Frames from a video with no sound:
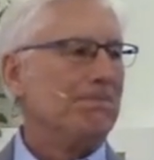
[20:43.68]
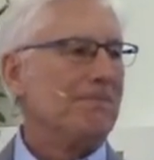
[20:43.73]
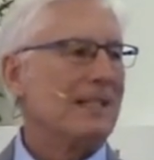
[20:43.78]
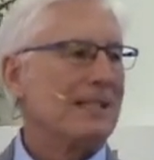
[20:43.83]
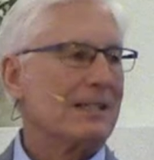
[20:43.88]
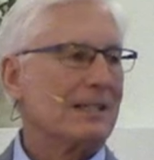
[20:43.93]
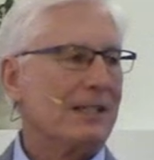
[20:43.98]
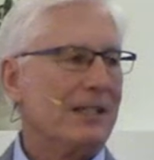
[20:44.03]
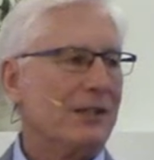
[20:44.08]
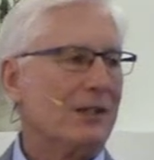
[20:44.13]

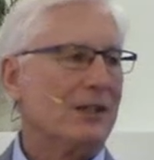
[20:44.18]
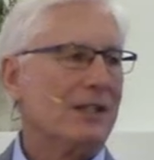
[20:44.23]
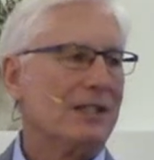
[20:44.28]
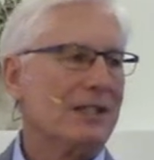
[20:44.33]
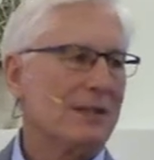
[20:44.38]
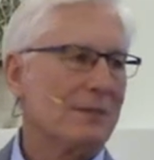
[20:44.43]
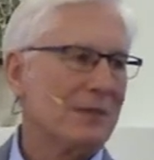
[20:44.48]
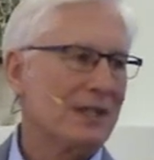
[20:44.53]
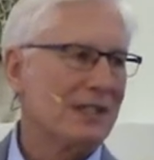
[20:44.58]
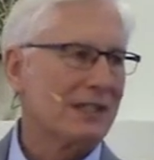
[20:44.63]
That's
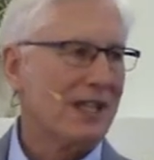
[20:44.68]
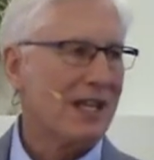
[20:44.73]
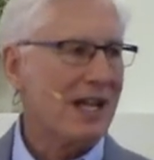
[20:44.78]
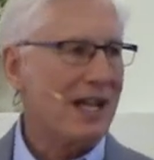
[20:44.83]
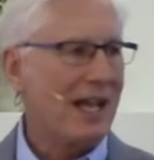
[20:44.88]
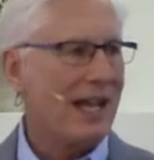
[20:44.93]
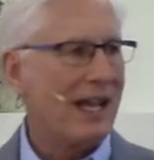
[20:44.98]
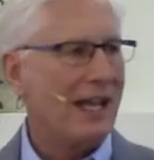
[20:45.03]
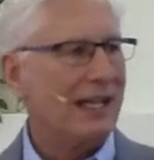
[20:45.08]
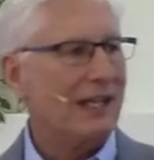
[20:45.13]
legalism's
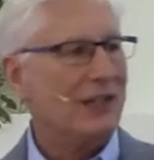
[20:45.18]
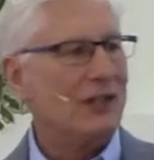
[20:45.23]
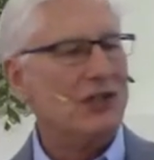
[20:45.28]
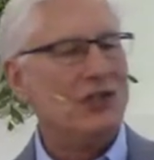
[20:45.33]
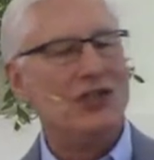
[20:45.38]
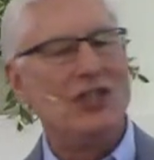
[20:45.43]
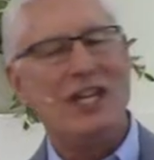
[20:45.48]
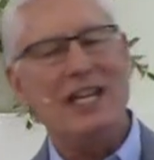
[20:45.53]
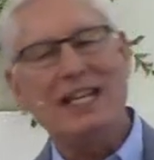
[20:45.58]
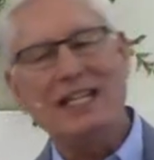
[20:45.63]
lie.
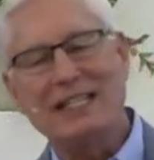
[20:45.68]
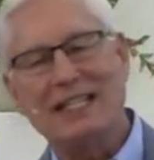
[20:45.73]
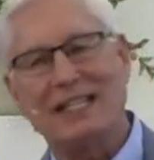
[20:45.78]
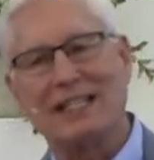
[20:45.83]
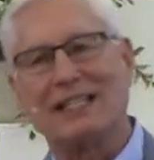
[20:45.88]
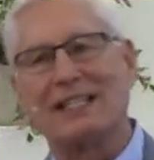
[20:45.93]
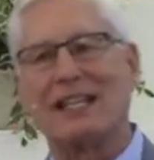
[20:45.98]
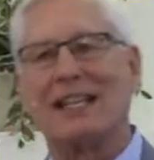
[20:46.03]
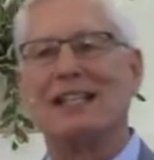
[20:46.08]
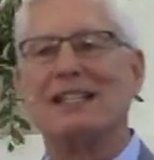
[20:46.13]

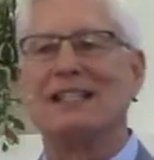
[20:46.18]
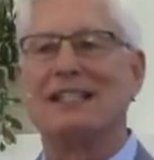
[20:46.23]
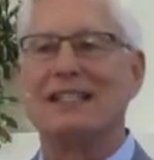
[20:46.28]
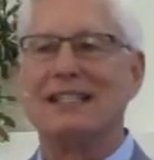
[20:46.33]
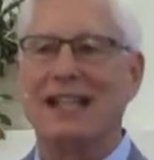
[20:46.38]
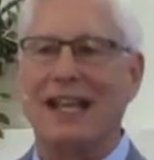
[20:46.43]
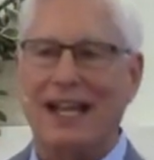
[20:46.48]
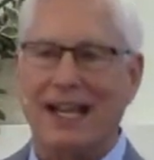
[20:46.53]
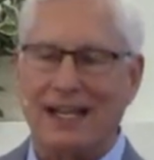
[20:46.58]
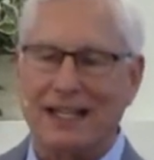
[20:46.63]
Jesus
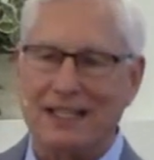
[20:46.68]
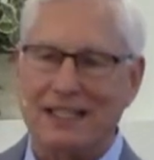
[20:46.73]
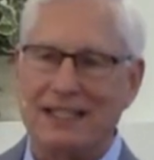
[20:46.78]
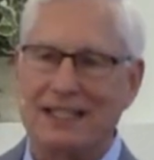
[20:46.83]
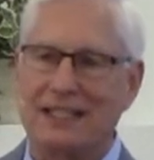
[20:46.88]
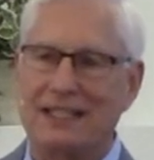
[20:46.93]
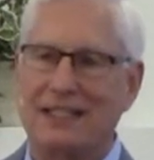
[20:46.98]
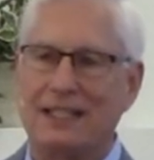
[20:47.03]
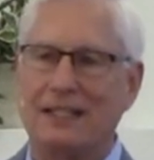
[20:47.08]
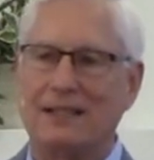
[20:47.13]

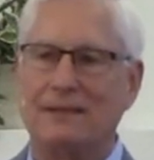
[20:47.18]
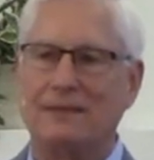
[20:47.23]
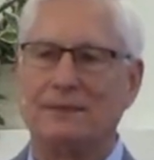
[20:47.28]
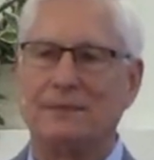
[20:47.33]
says,